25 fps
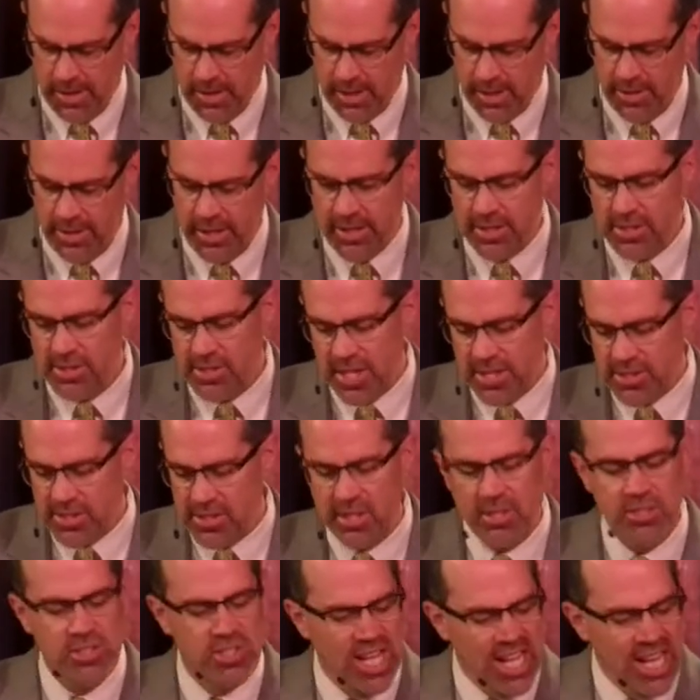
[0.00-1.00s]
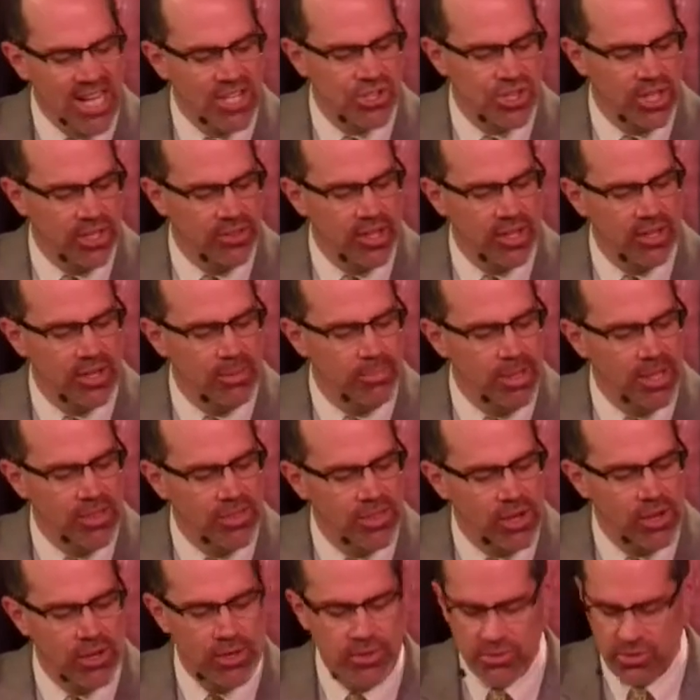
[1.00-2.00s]
And then he says they're teaching. They're to be
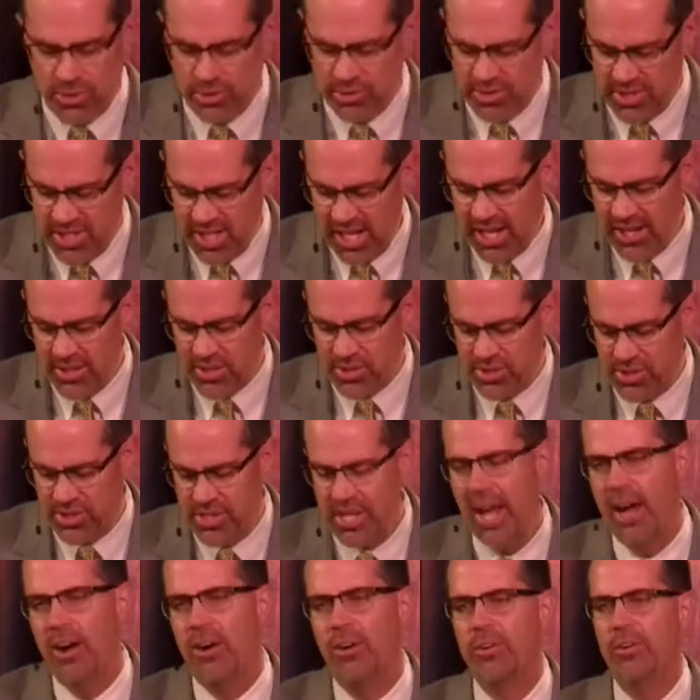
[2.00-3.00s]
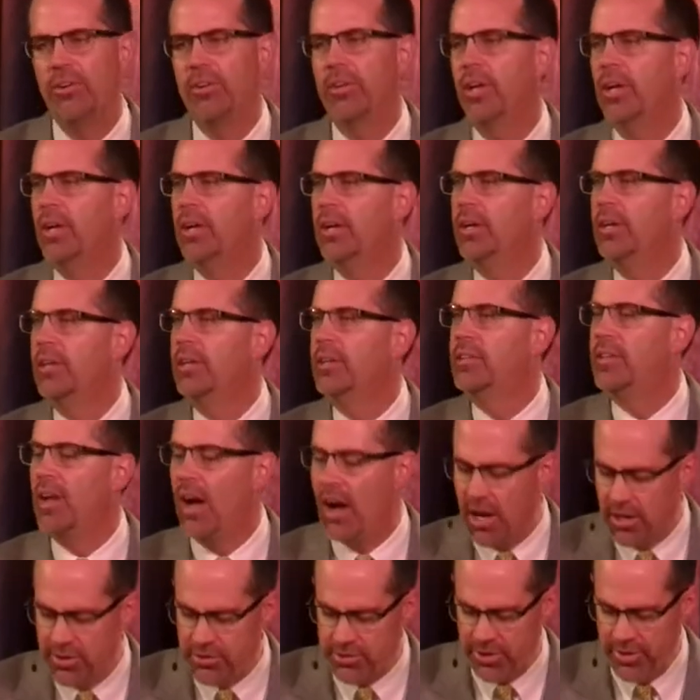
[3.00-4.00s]
those who teach sound
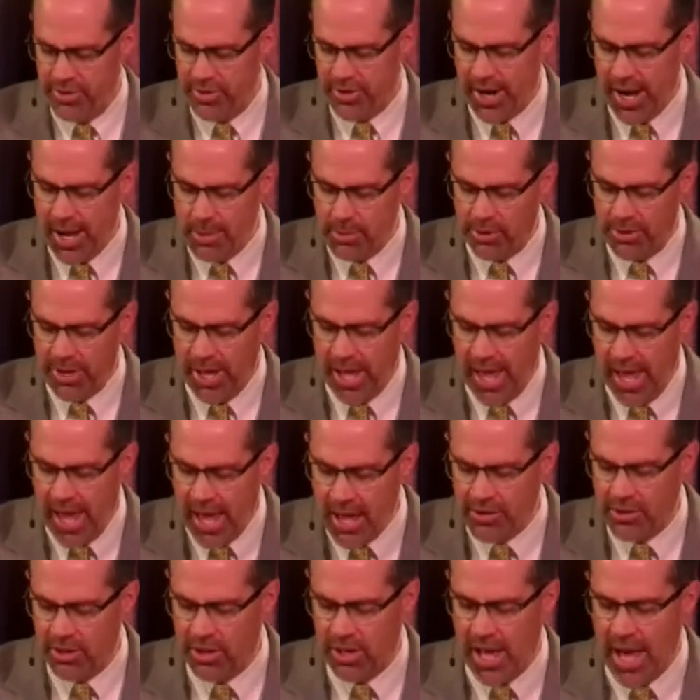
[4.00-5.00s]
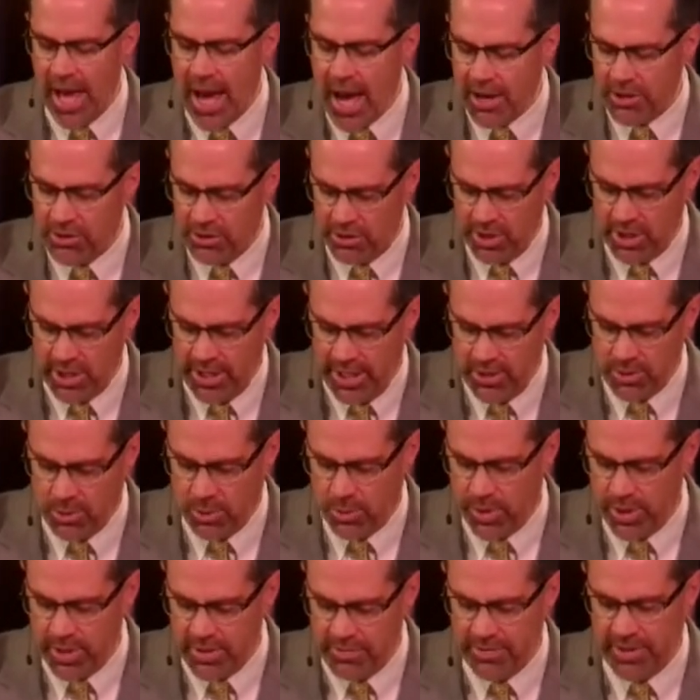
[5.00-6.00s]
doctrine. They're able to handle accurately the
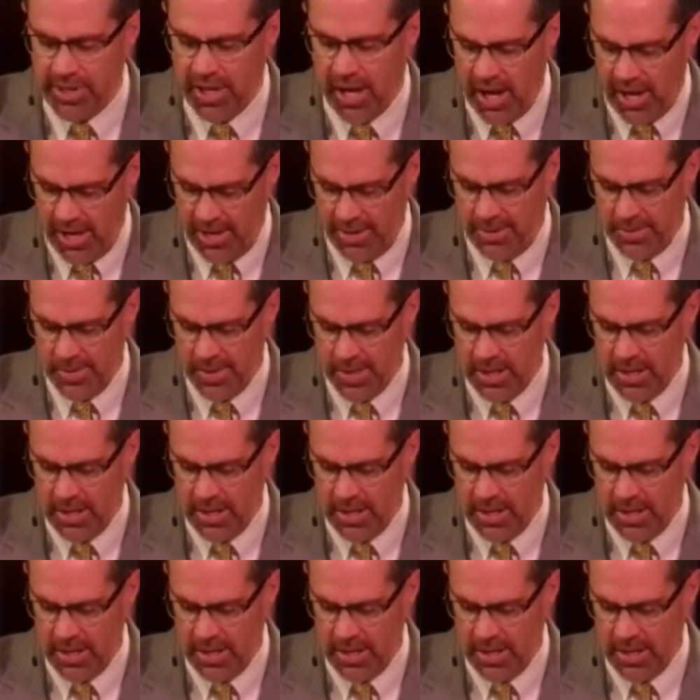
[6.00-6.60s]
Word of God.